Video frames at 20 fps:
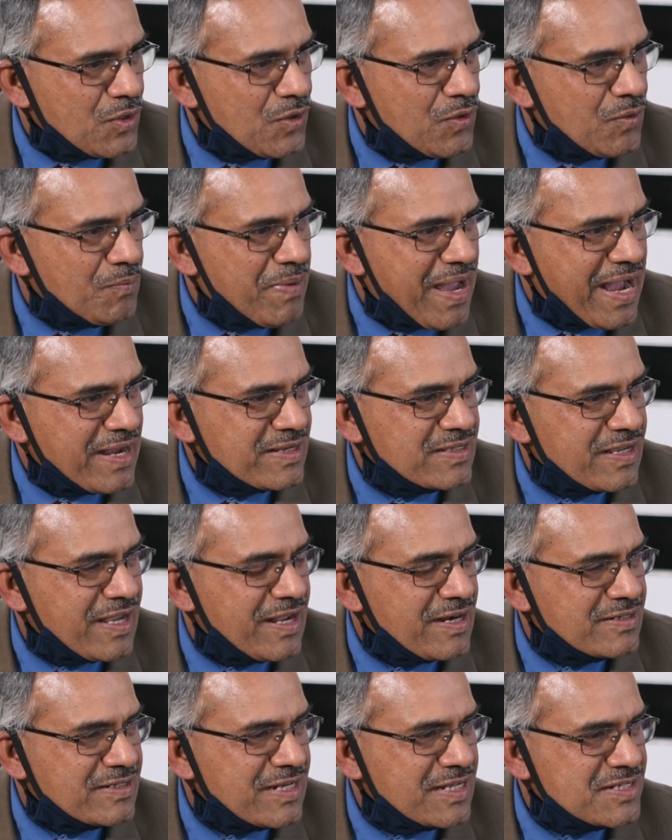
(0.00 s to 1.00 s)
So banks
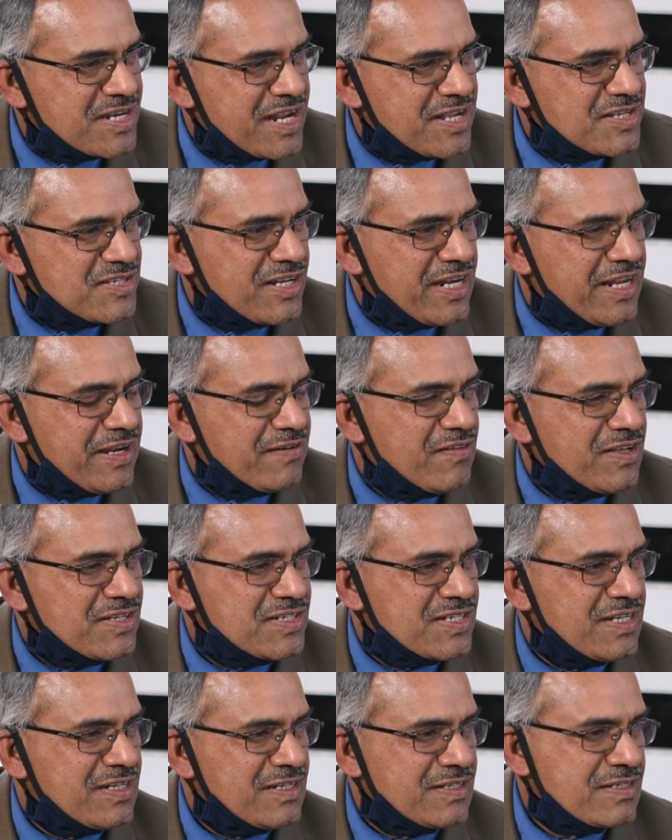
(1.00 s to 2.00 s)
can trust angel
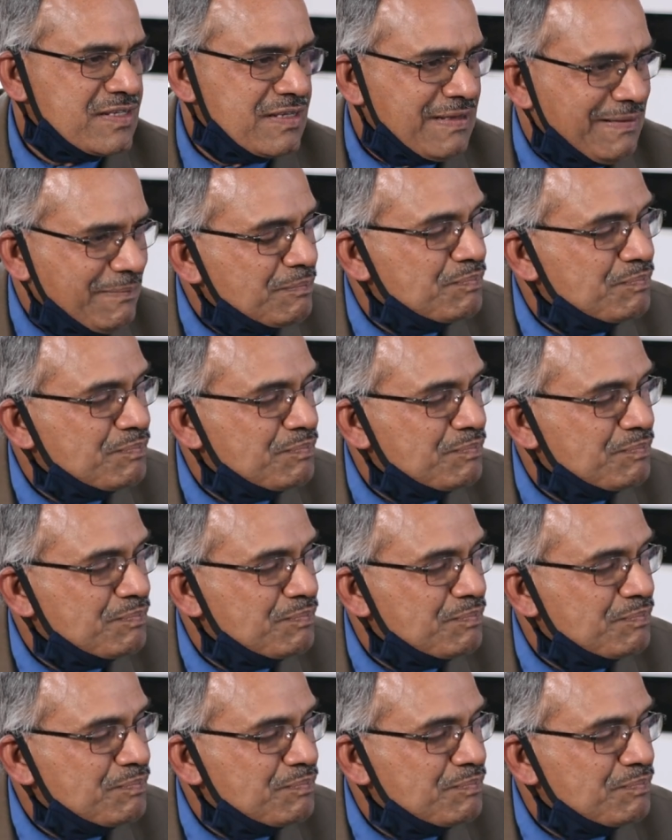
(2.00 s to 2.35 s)
investors.